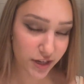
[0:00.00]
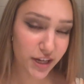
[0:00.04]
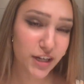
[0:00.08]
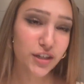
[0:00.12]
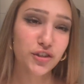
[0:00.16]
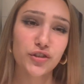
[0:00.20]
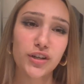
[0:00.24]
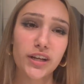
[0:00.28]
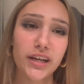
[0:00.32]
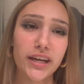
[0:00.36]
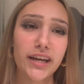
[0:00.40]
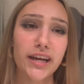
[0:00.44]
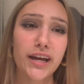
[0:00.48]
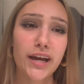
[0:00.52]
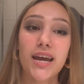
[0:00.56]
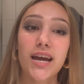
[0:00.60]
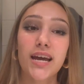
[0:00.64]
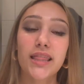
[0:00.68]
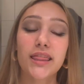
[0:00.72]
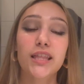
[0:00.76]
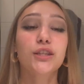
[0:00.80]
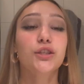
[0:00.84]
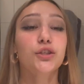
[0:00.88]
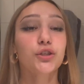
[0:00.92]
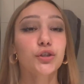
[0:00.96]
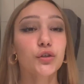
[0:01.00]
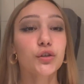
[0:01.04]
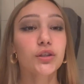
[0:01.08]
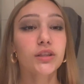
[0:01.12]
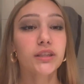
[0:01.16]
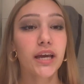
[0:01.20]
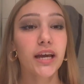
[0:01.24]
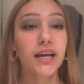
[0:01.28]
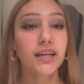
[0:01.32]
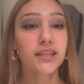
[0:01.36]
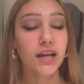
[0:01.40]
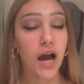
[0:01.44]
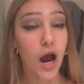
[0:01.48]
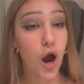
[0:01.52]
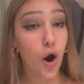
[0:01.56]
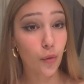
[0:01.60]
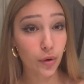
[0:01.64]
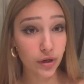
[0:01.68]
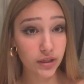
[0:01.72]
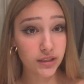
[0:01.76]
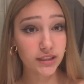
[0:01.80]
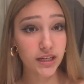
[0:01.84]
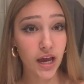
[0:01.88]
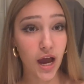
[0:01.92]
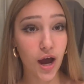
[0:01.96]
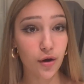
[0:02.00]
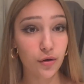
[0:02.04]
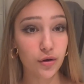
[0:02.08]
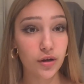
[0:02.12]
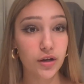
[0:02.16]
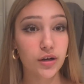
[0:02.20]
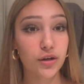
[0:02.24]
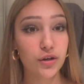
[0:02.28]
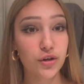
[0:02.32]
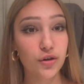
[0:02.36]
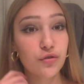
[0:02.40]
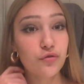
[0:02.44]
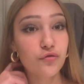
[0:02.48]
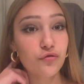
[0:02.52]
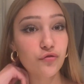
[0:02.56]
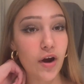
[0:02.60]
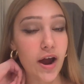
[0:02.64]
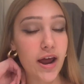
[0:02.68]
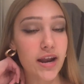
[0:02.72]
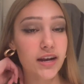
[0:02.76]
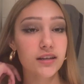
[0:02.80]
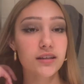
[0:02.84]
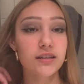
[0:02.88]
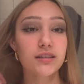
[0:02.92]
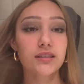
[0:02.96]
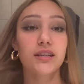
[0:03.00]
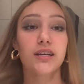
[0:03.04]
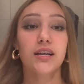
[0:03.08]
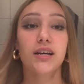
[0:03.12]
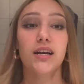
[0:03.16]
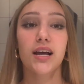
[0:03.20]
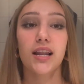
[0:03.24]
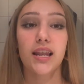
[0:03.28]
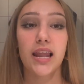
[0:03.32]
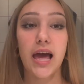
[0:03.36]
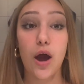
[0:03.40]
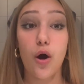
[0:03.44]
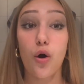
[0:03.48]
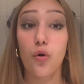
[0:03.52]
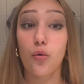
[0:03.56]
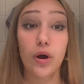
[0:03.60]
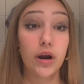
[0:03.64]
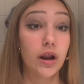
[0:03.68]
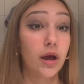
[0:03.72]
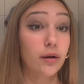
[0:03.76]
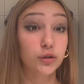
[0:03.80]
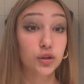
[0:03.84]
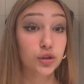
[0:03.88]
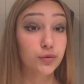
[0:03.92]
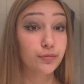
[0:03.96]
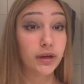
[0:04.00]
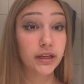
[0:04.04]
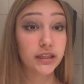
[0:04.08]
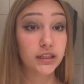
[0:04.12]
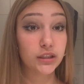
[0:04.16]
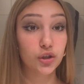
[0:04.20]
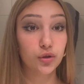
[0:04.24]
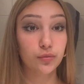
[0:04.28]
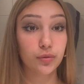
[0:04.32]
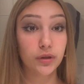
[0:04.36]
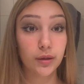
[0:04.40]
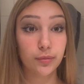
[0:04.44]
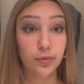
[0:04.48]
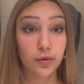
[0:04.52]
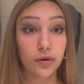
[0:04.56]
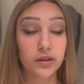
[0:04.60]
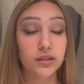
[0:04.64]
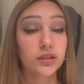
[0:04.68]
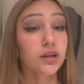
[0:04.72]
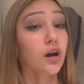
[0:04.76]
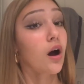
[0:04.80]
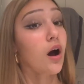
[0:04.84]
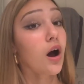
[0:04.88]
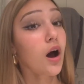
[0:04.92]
Literally, the two things I always tell new friends, like, or when I'm just meeting new people, is